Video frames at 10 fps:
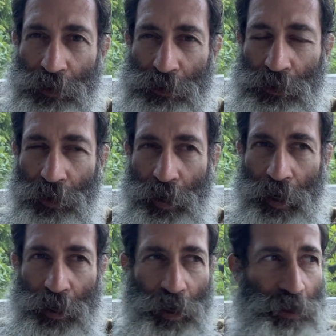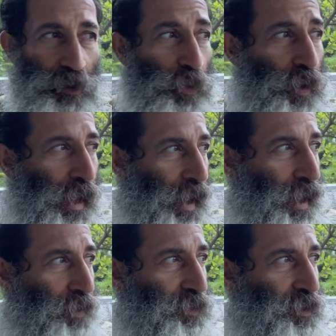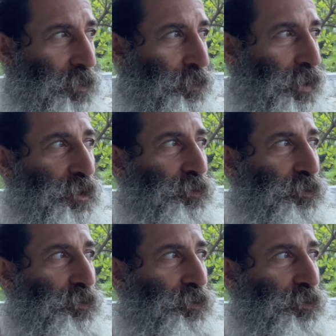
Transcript: So I, I don't want to have just a bunch